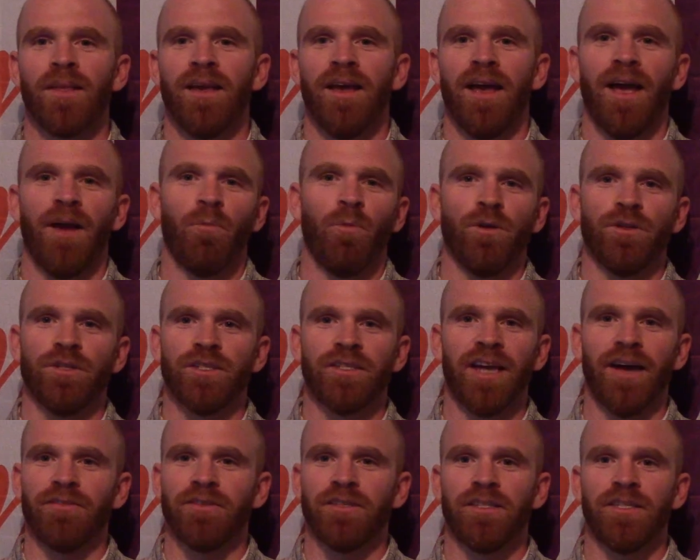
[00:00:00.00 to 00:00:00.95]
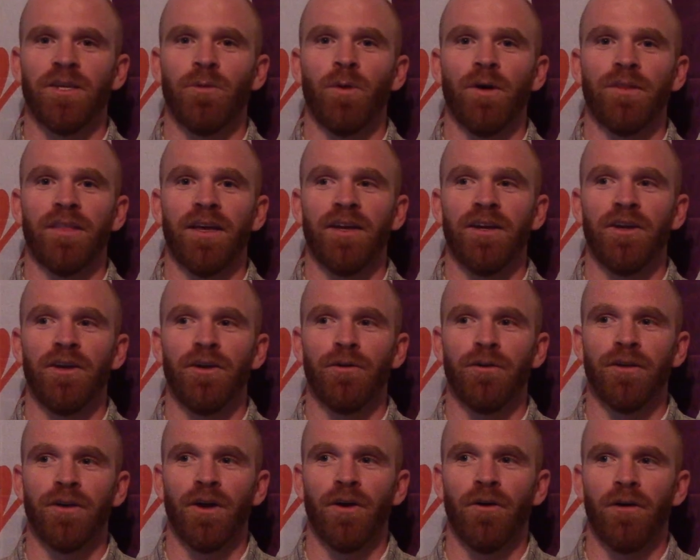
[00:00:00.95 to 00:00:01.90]
And we'll just have to see what they
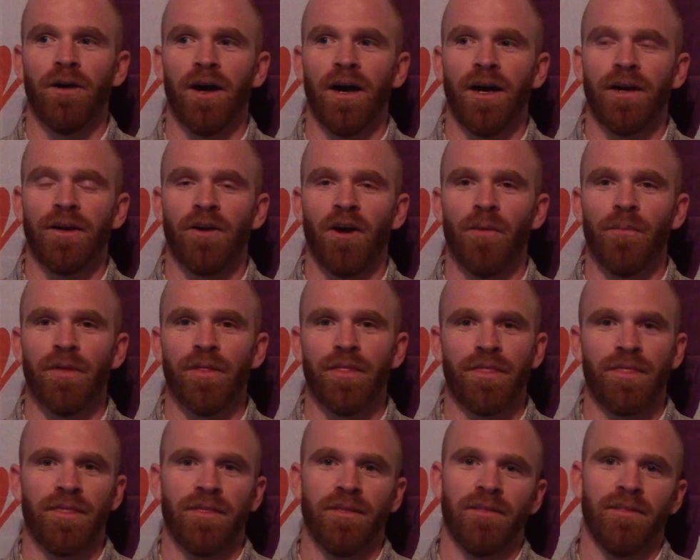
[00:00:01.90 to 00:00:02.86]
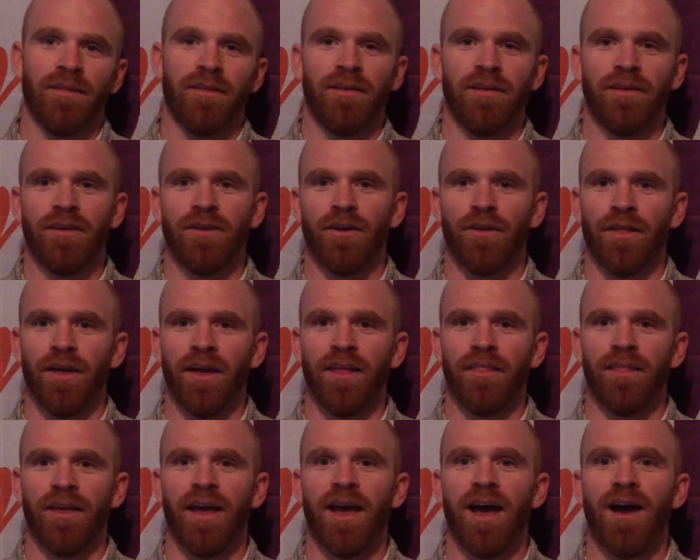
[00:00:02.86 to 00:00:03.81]
do. Dartmouth,
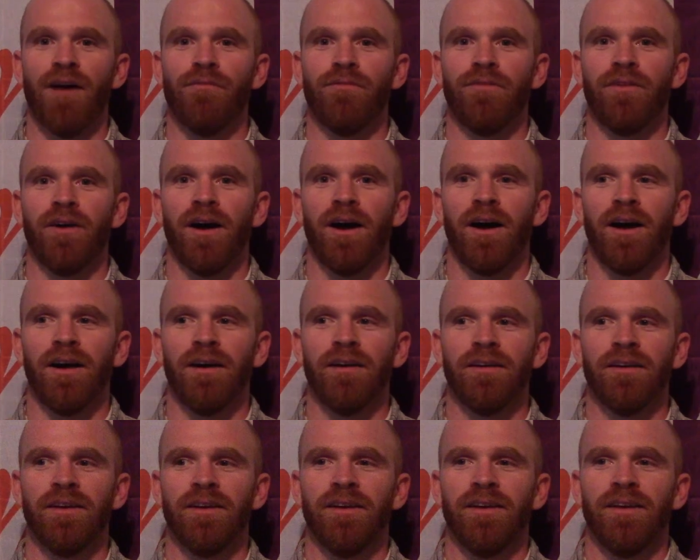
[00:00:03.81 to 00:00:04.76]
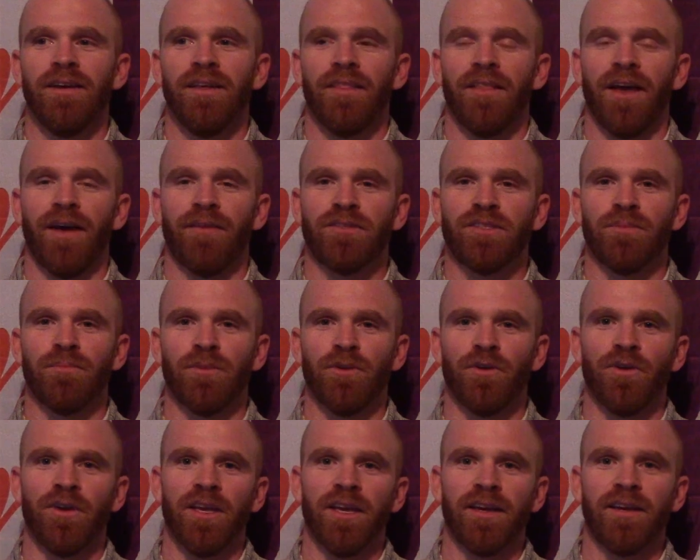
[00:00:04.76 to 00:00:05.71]
they have some
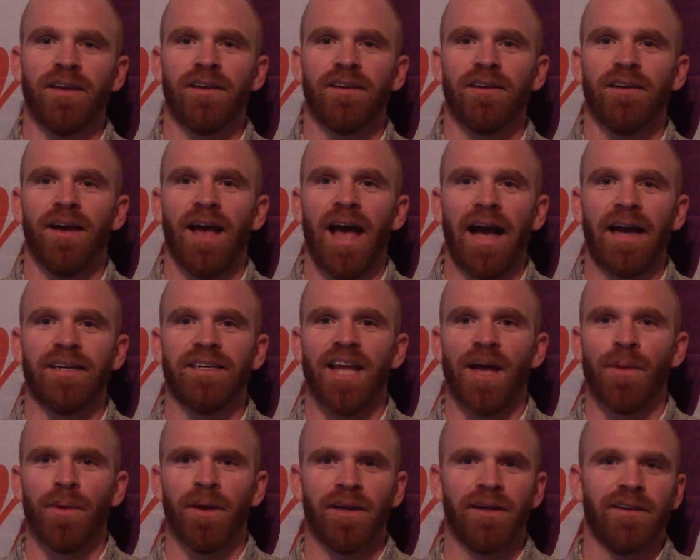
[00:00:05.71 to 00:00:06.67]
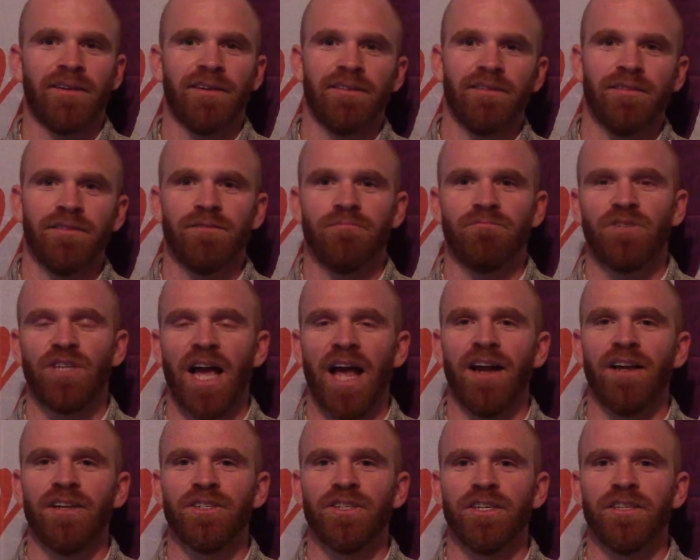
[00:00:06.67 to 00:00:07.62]
unique academic
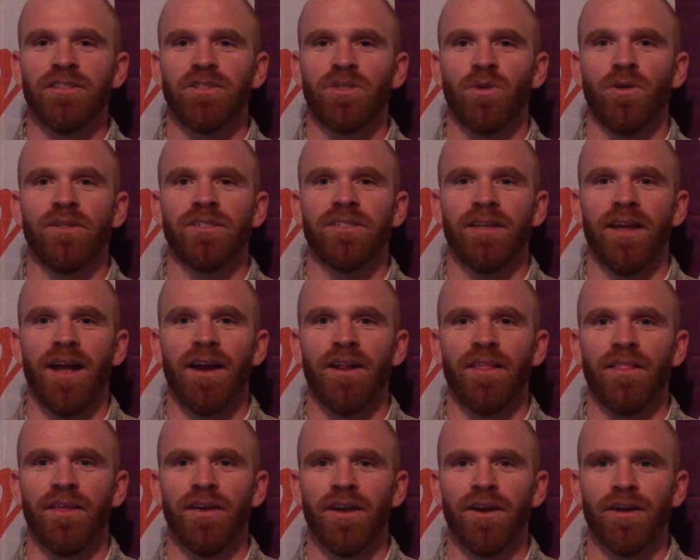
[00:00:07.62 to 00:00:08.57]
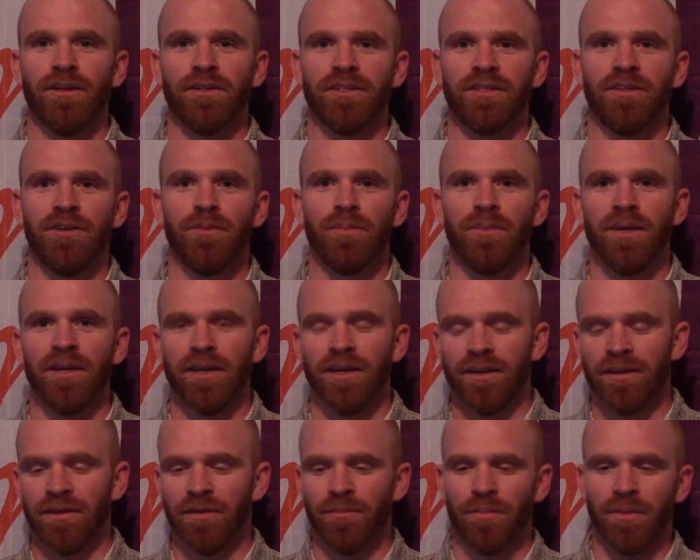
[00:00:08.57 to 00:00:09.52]
challenges towards the end of the year, still
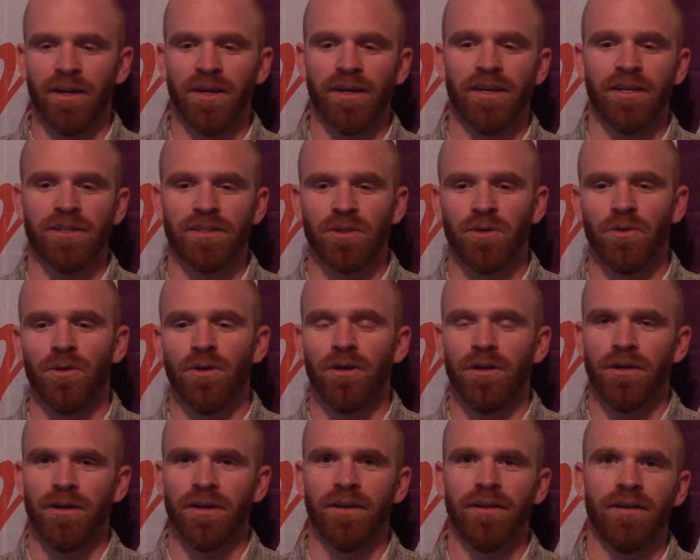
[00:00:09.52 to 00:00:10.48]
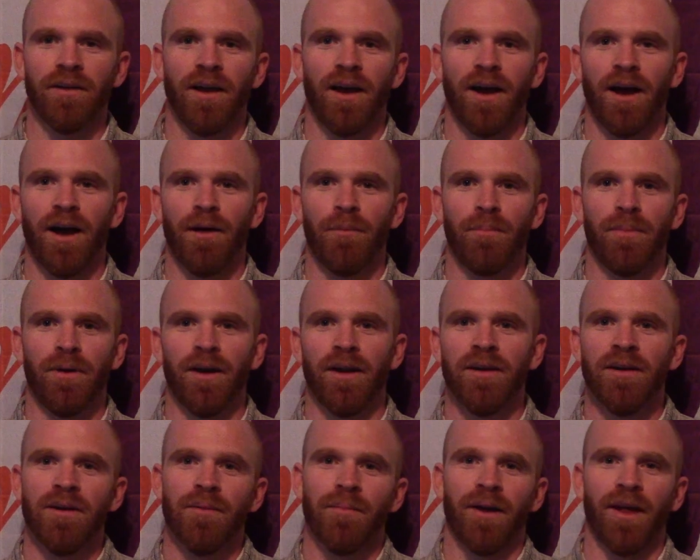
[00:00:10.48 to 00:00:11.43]
being in school, and but
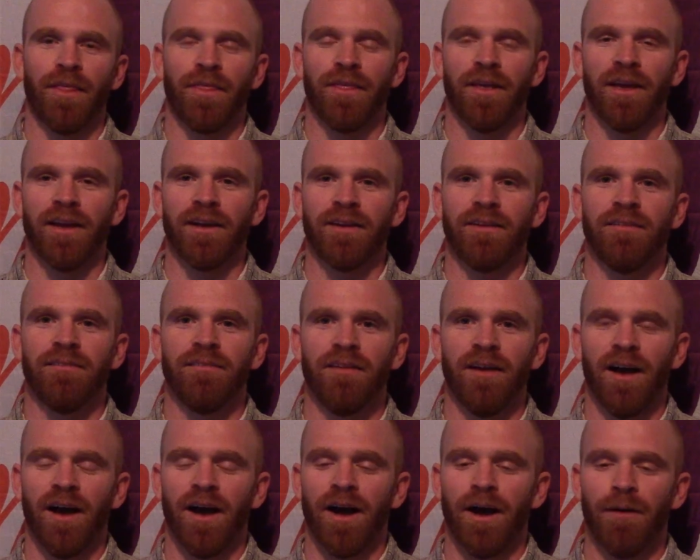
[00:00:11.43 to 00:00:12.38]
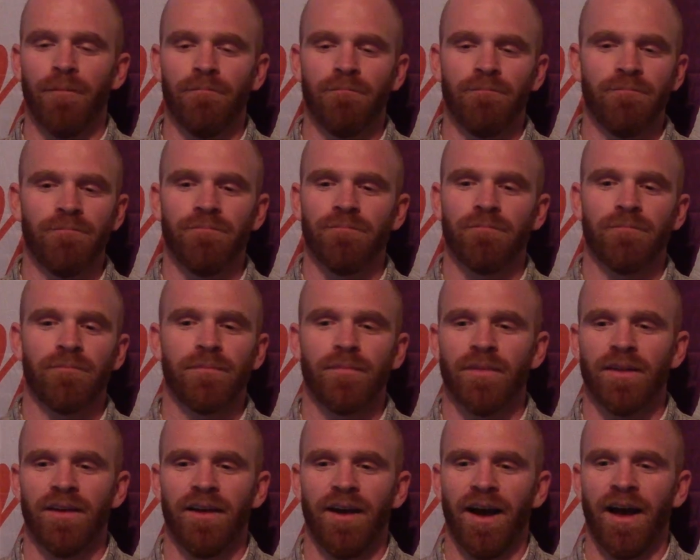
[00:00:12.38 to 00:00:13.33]
I think
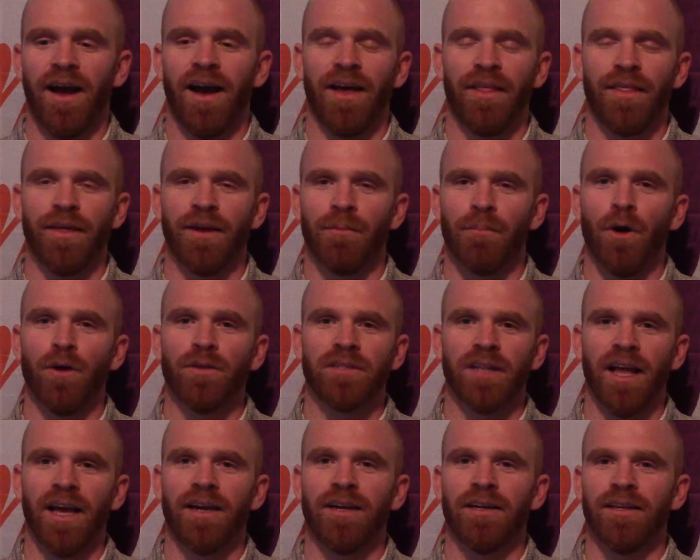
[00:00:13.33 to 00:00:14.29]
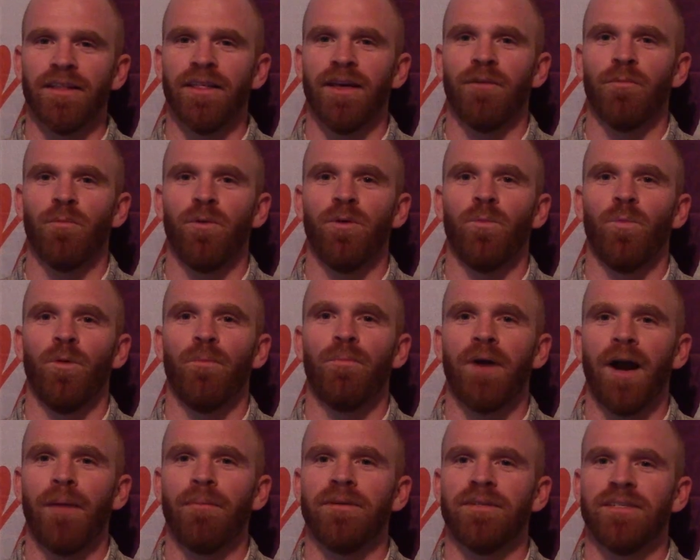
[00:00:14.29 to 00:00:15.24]
most likely that we'll
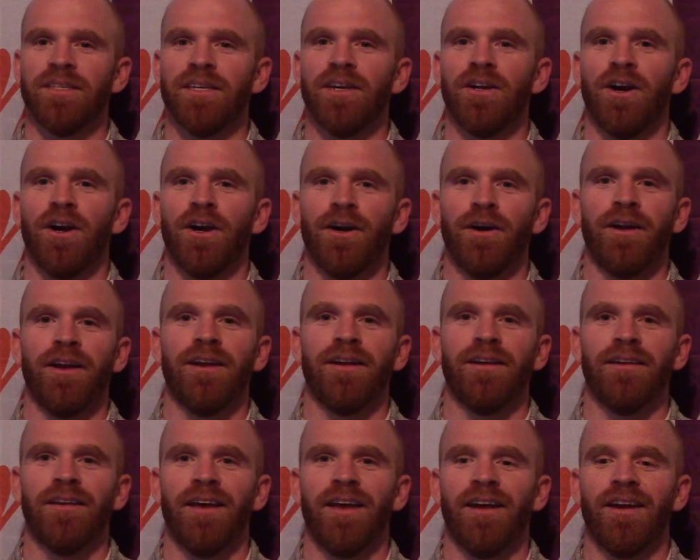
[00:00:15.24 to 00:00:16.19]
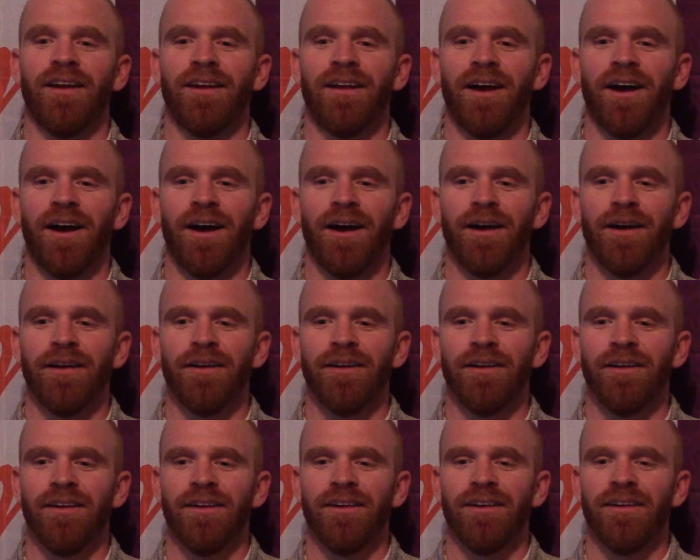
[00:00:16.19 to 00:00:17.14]
probably see her, and
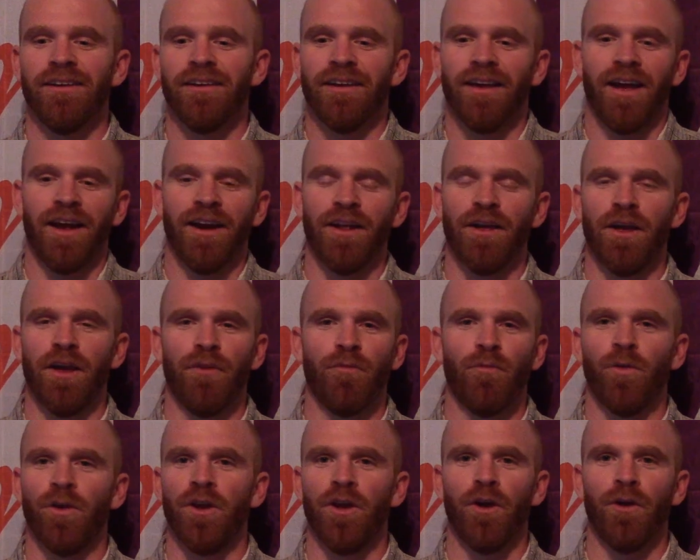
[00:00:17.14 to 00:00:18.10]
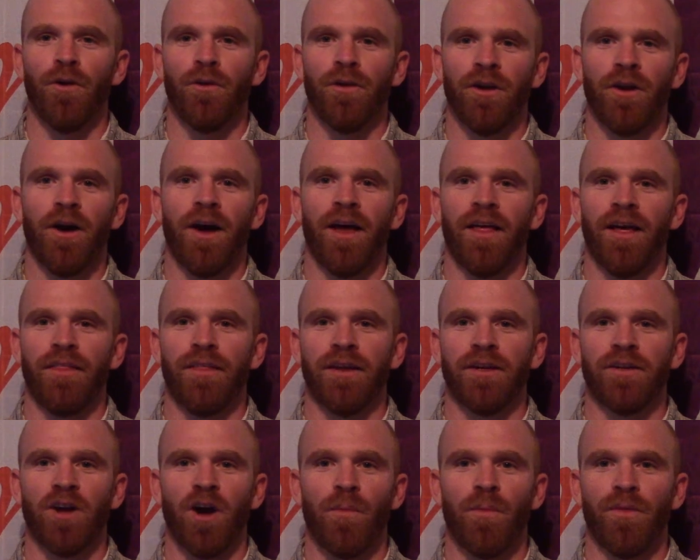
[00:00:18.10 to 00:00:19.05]
if we do, I
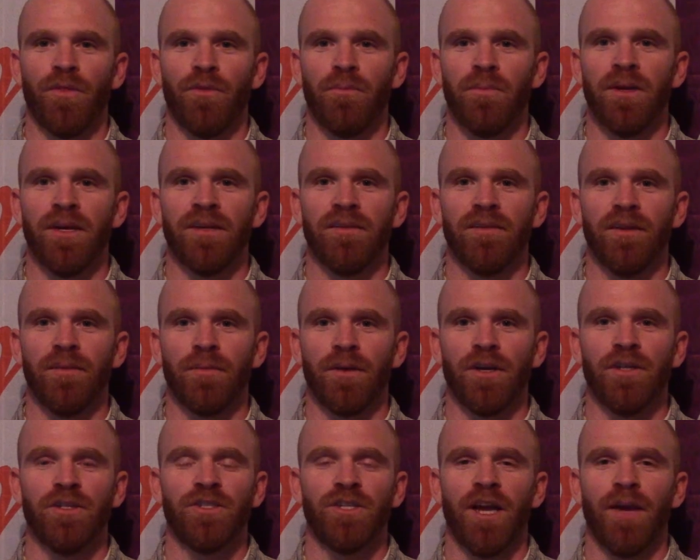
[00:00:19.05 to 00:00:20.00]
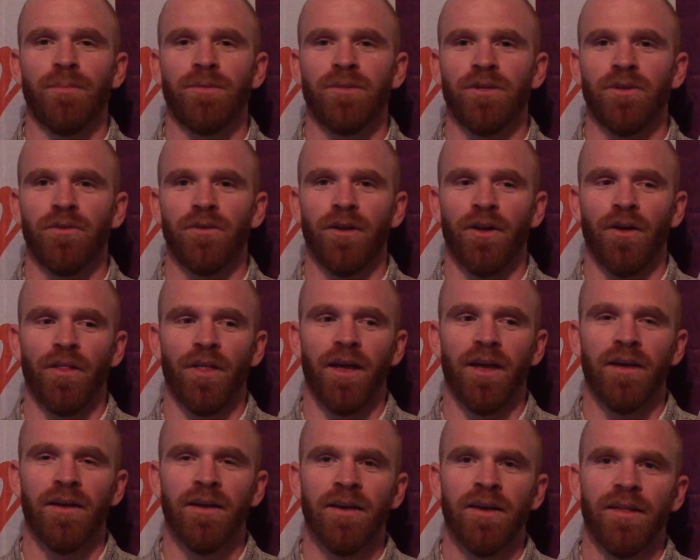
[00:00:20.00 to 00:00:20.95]
think Dartmouth will be in good shape
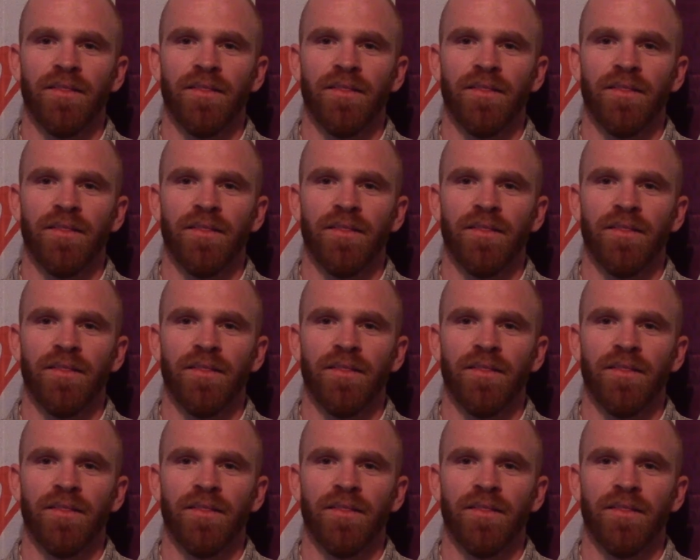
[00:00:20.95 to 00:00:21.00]
too.